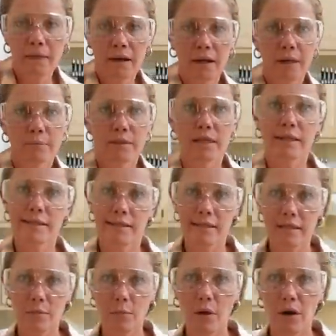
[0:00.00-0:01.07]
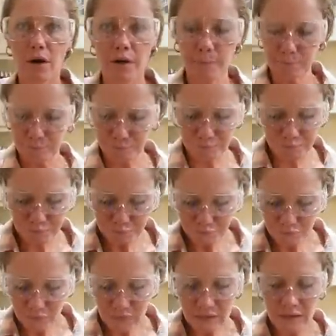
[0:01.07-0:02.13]
um, because this bar
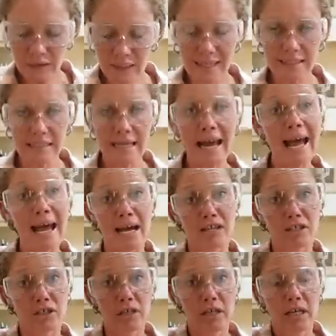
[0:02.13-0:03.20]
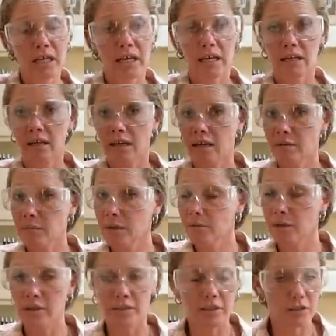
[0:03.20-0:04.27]
likes to ash. And a lot of my
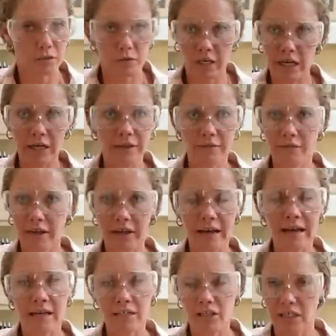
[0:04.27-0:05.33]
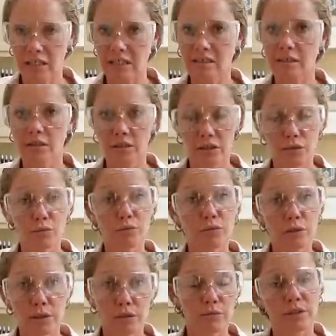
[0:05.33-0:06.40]
bars, I don't care if they ash. I think it looks
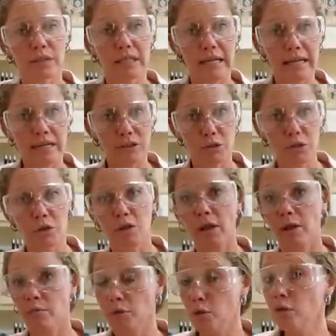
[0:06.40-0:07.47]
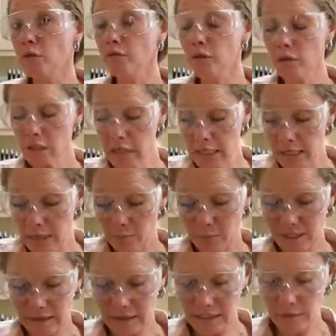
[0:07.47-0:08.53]
really, really natural and beautiful.
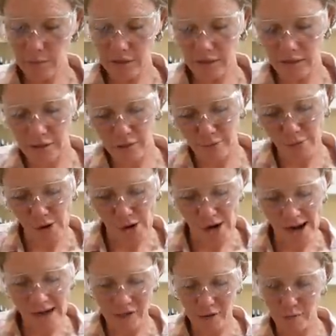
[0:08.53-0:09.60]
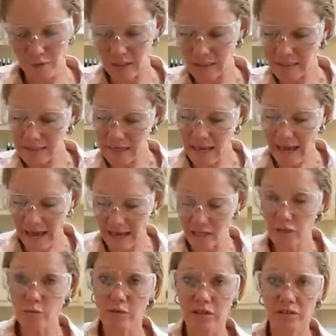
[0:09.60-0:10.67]
But this particular bar, I don't want it to
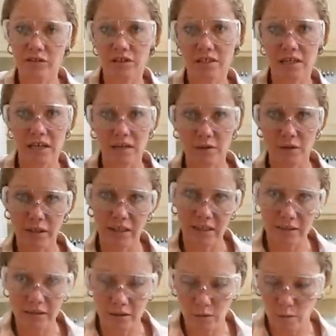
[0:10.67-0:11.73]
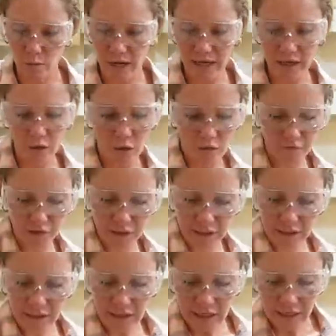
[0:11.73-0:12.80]
ash, which is just kind of where it gets the white over
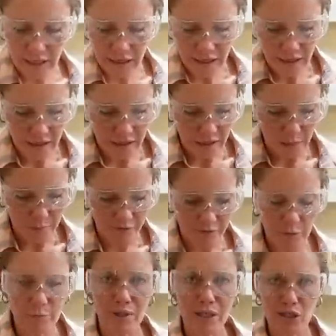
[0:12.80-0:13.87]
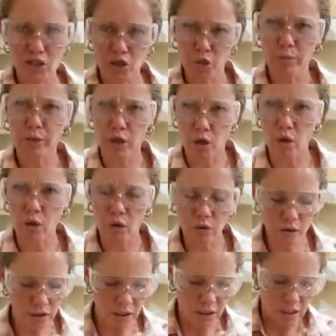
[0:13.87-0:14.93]
it um, from being super
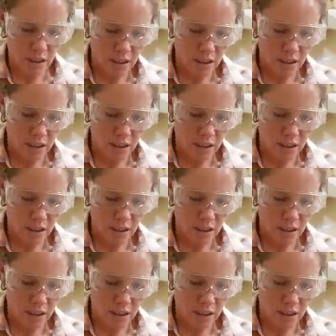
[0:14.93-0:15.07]
cold